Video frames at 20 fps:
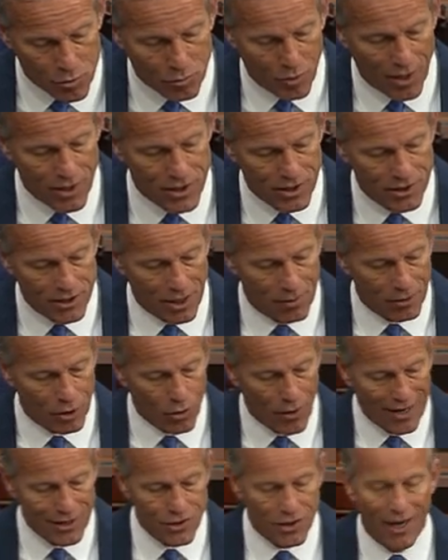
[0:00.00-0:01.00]
President,
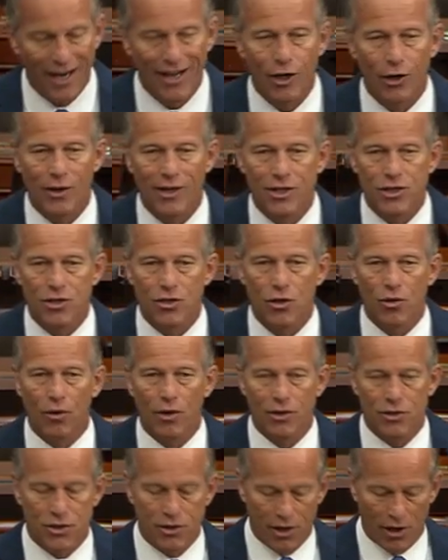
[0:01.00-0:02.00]
Democrats utter
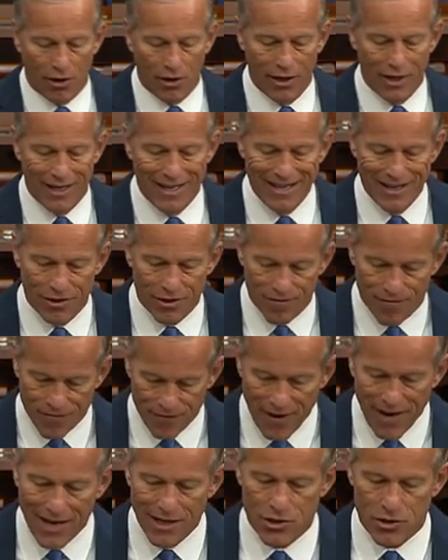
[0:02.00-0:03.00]
hysteria in the
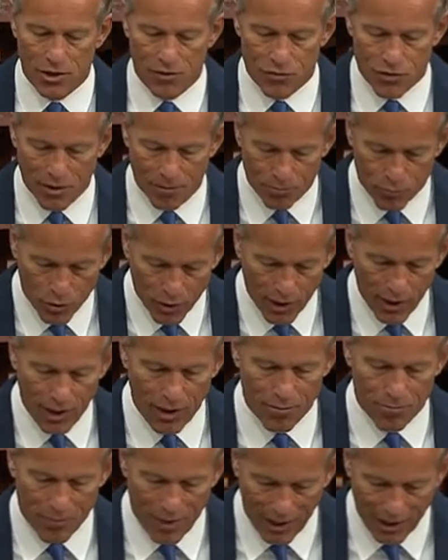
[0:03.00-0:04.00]
face of some
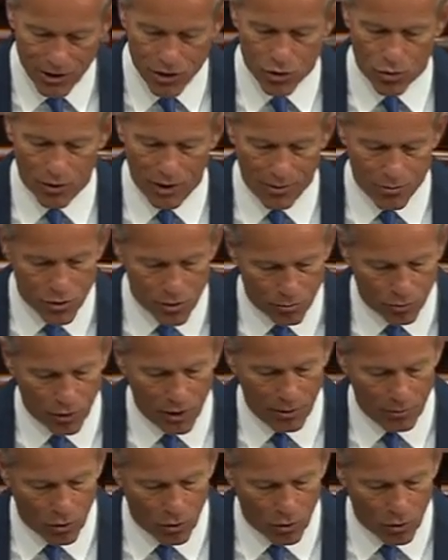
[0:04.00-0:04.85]
pretty mainstream Supreme